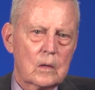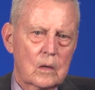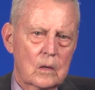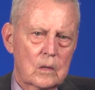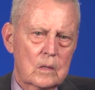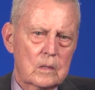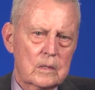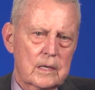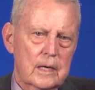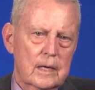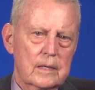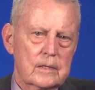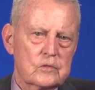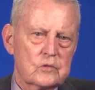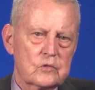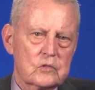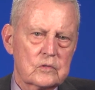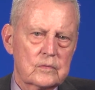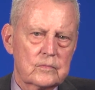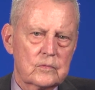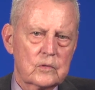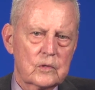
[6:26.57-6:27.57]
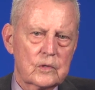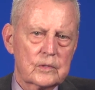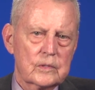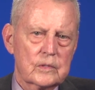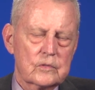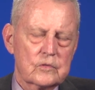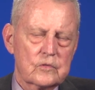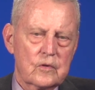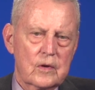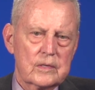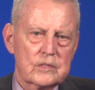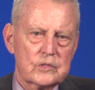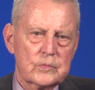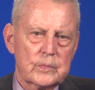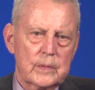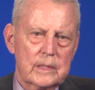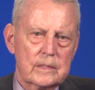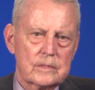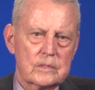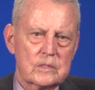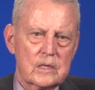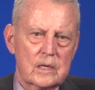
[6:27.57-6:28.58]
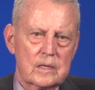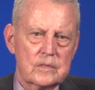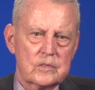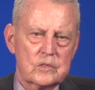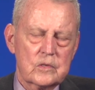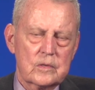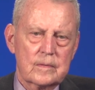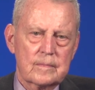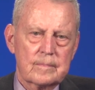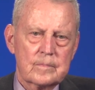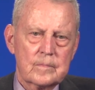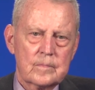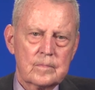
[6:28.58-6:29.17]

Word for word: all kinds of organ transplantation.